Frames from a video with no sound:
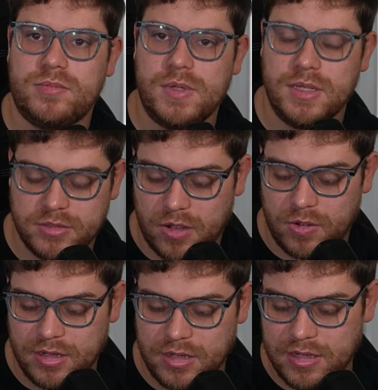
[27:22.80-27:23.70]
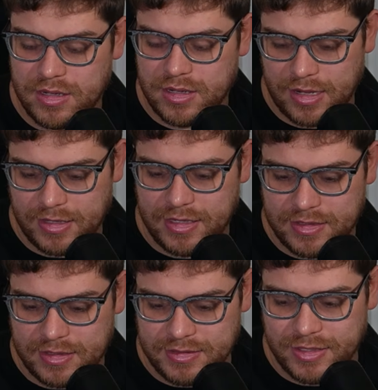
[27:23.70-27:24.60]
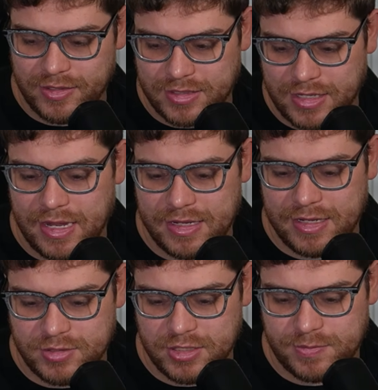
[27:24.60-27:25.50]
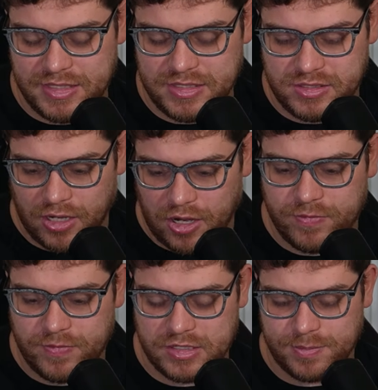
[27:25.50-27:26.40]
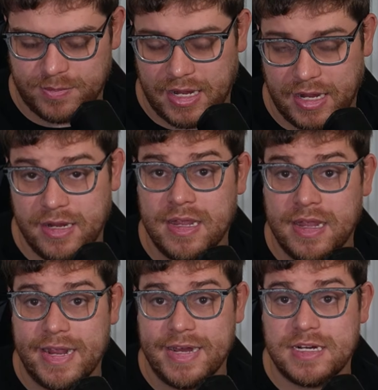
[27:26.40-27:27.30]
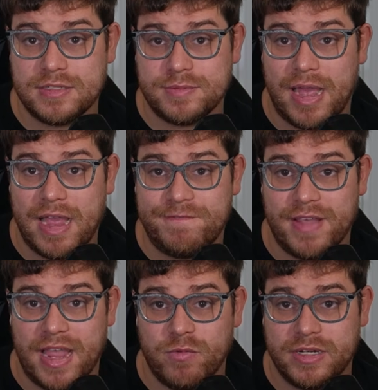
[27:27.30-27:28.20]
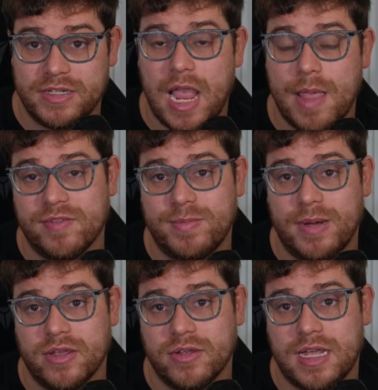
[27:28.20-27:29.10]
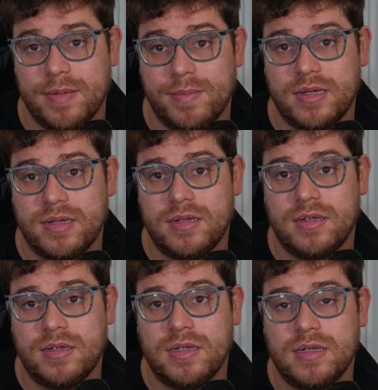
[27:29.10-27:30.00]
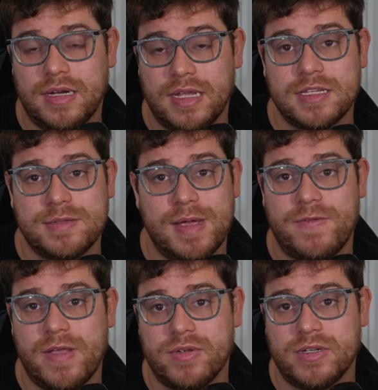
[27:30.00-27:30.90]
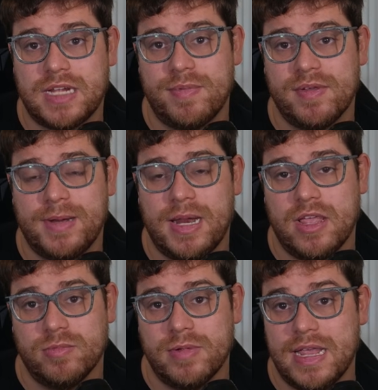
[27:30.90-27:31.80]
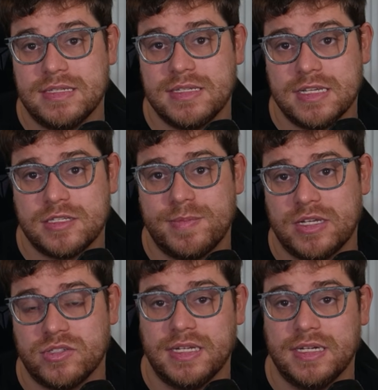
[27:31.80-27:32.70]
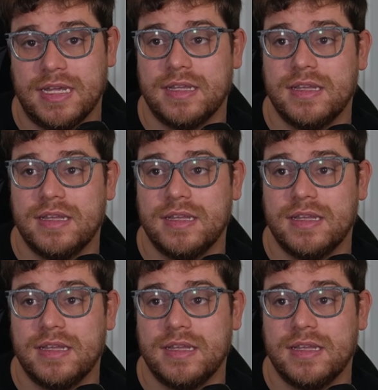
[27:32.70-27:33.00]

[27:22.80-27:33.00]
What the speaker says: So I think the little guy can just be so fun to play, and it is my favorite type of player type. Like, it's my favorite type of player race, especially. Like,